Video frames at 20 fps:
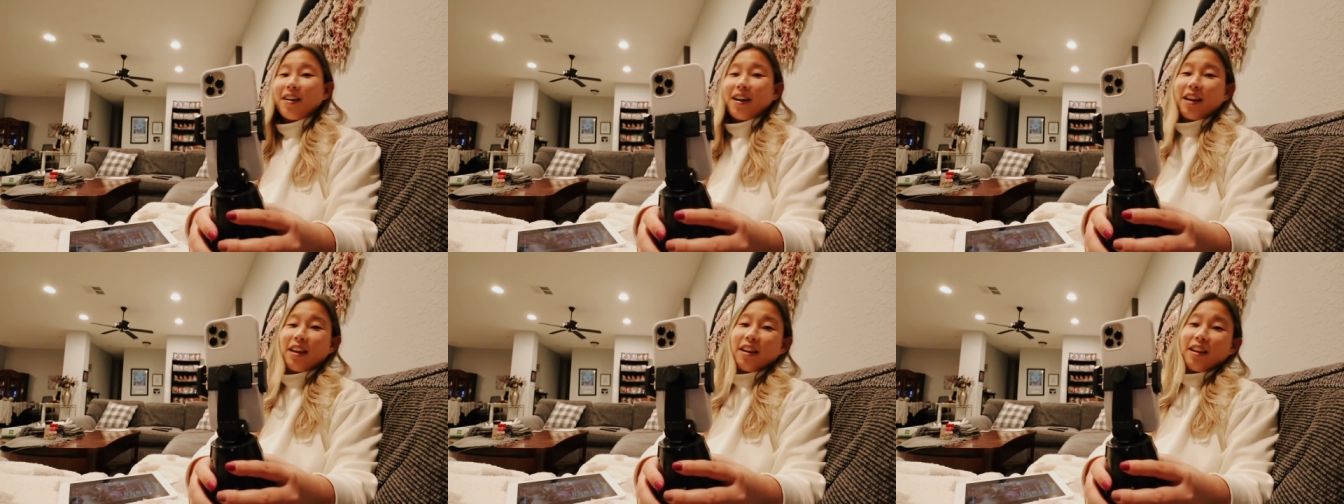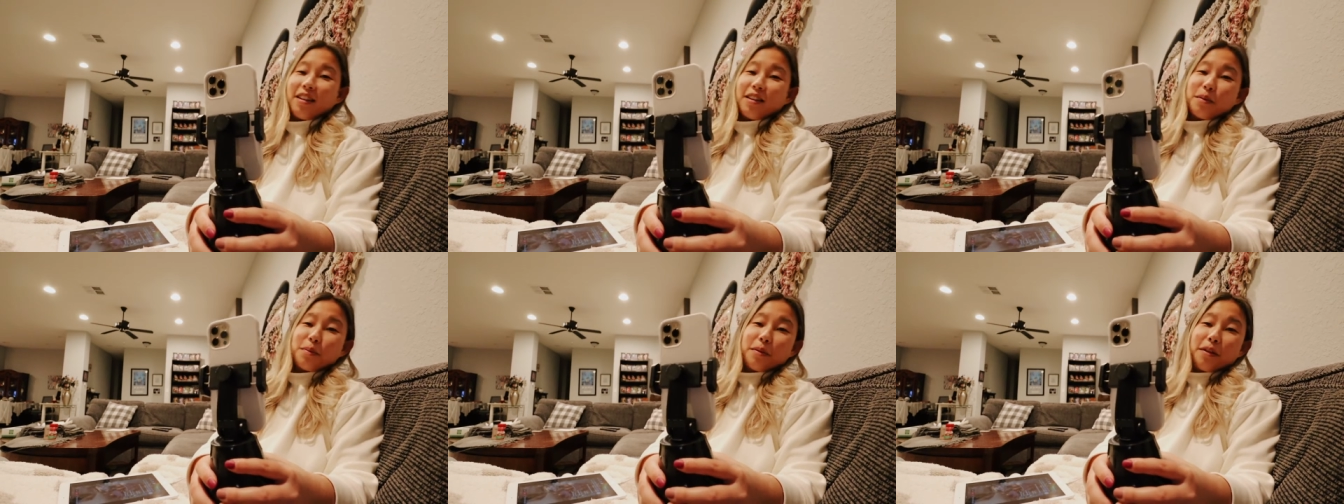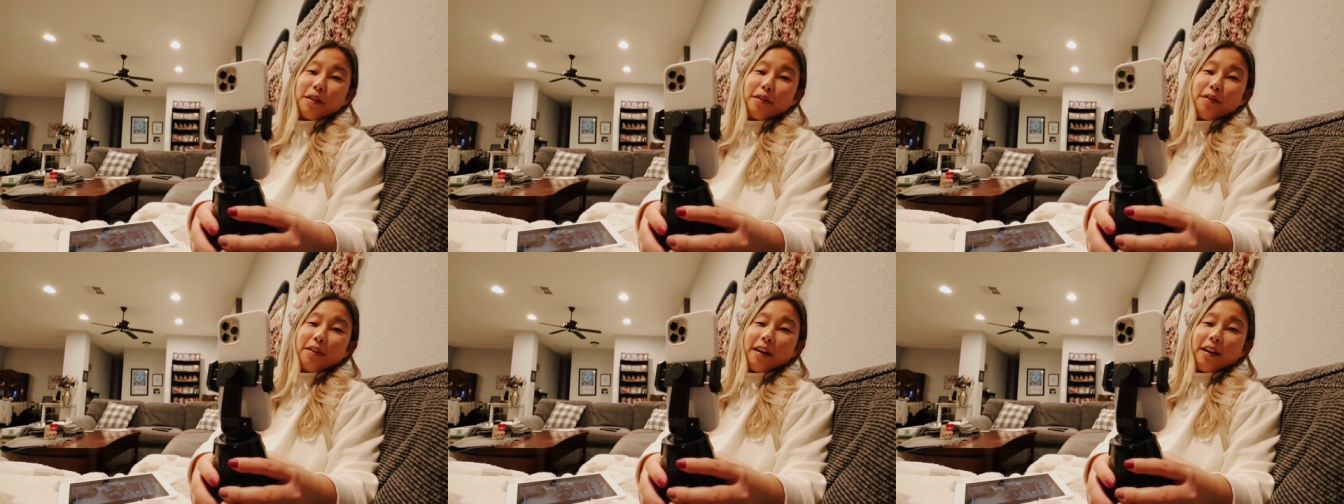I think it's
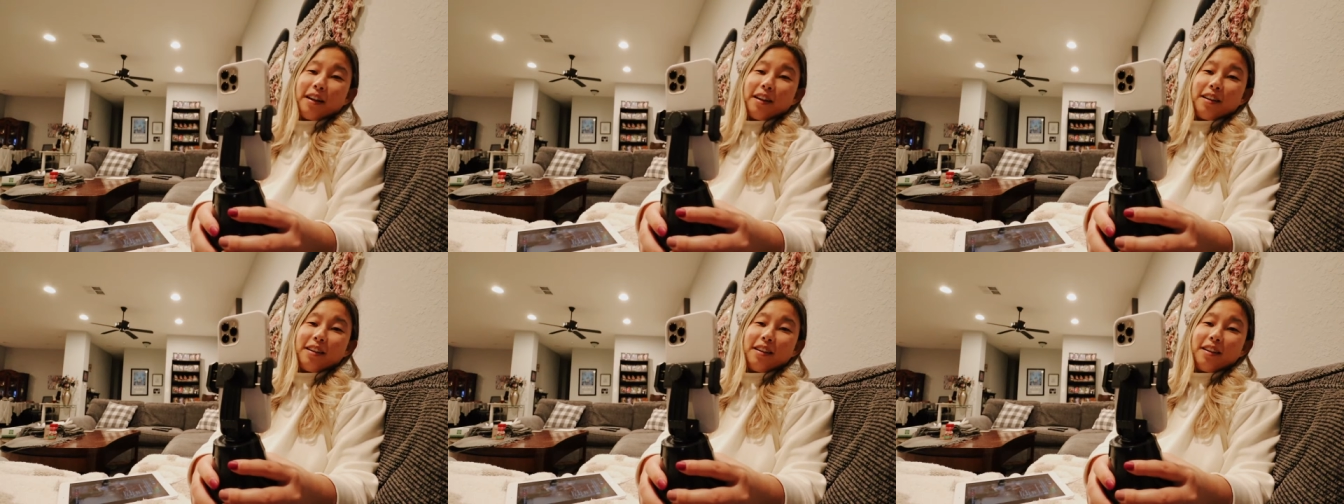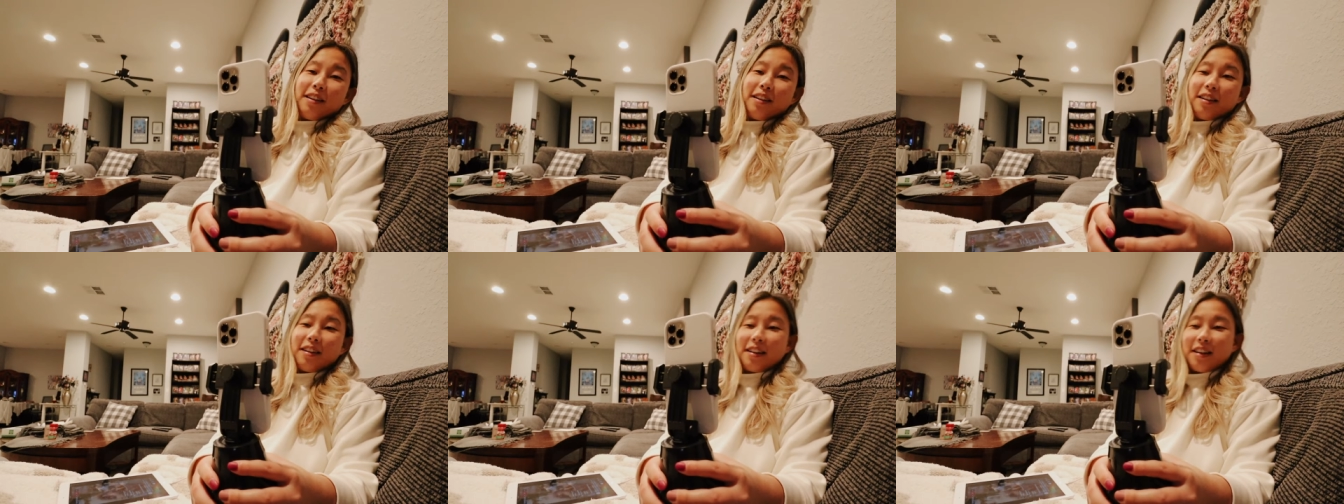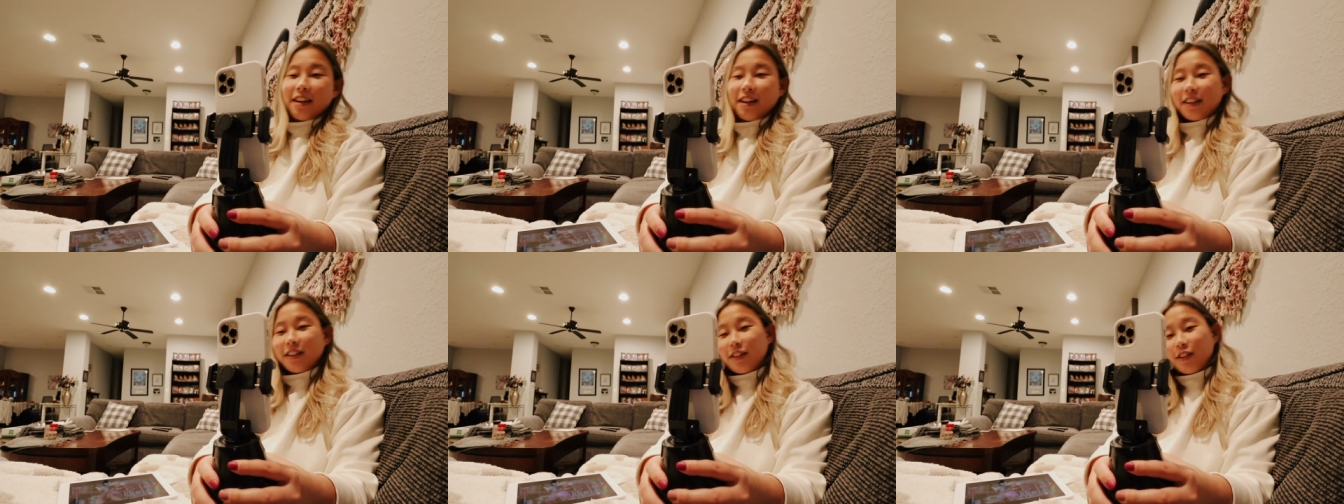pretty fun
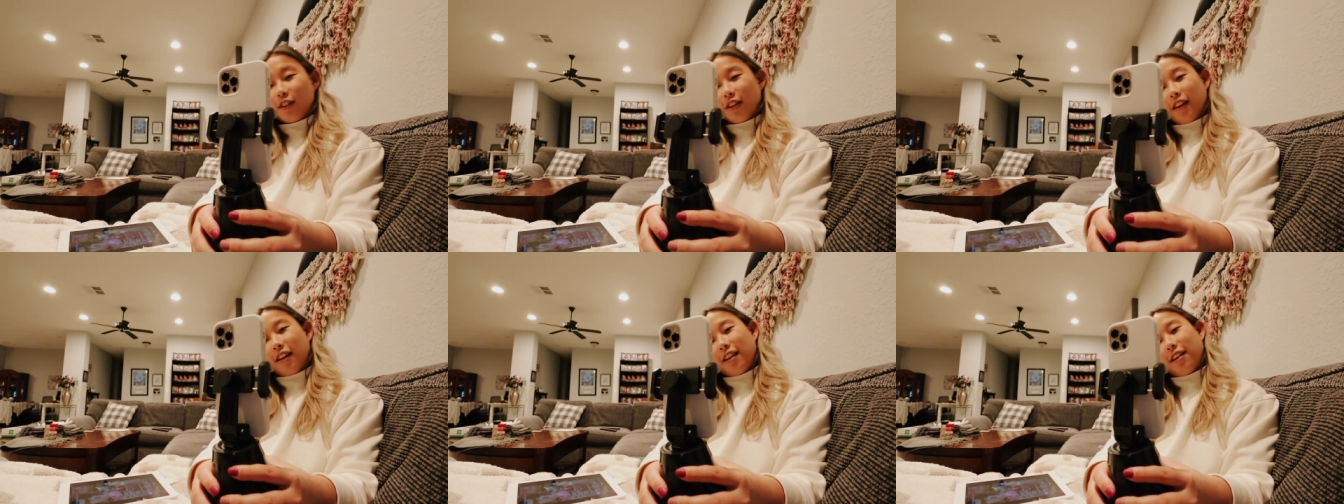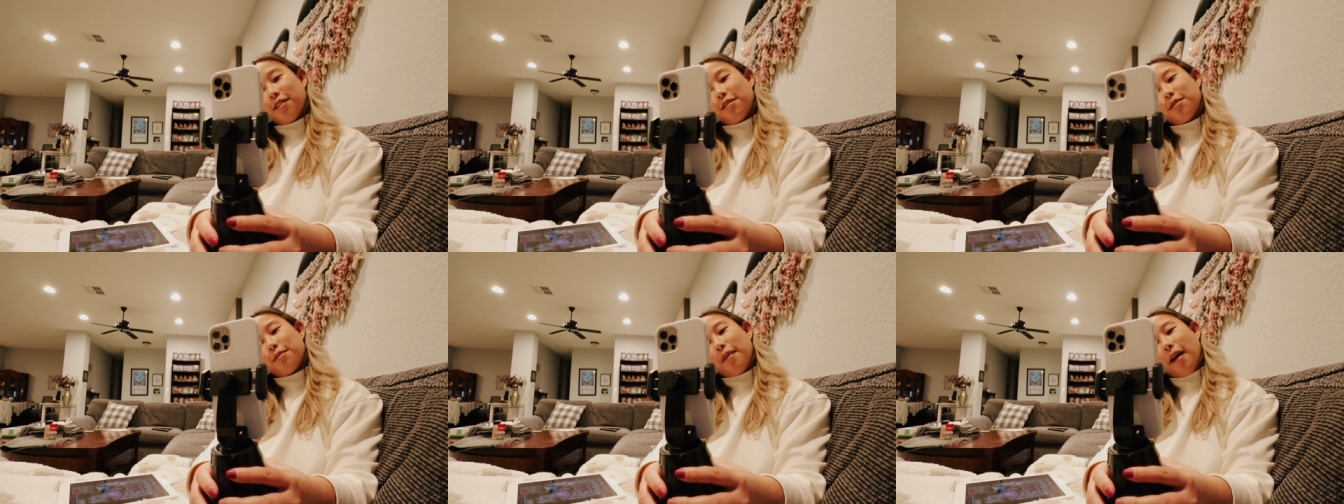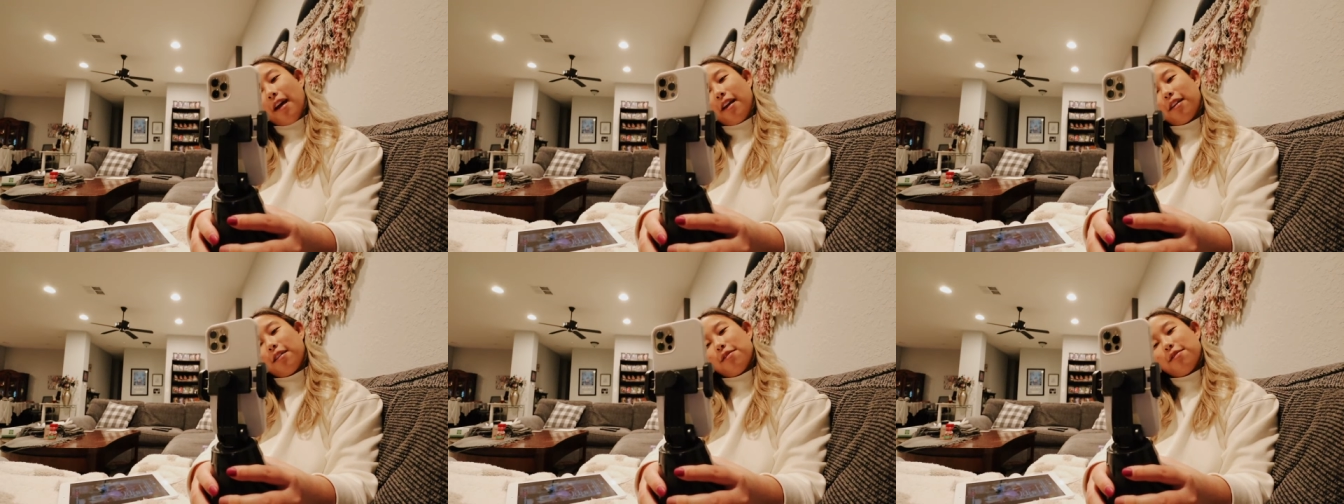it just like goes
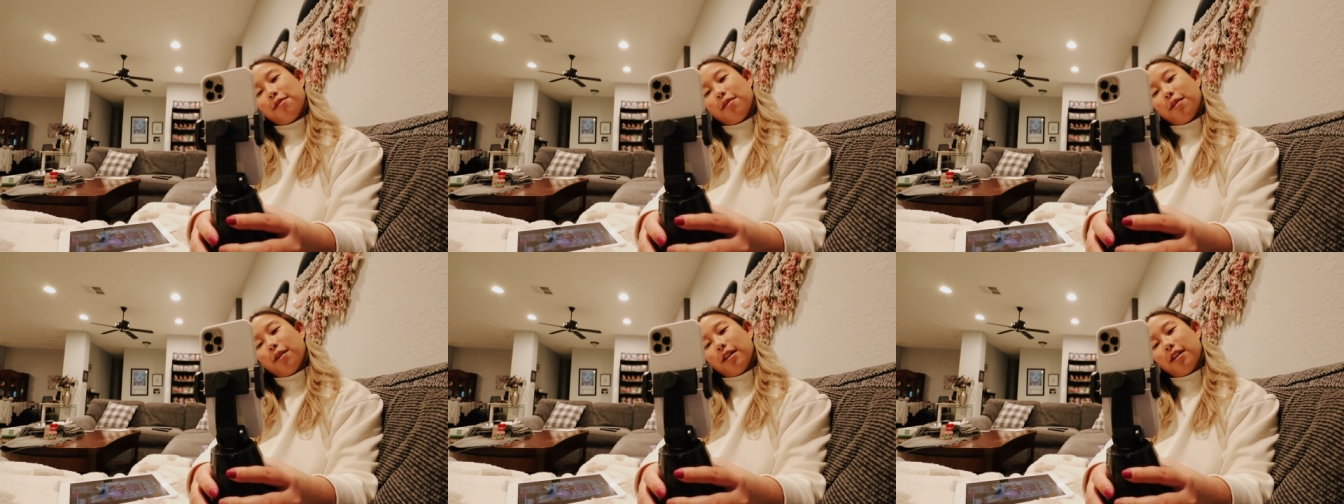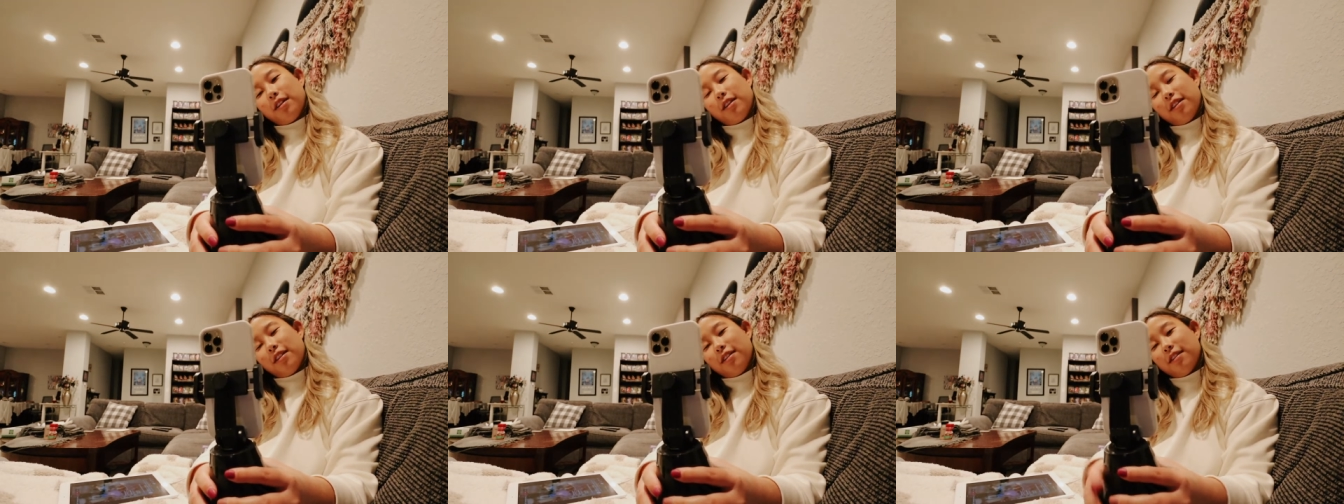back and forth.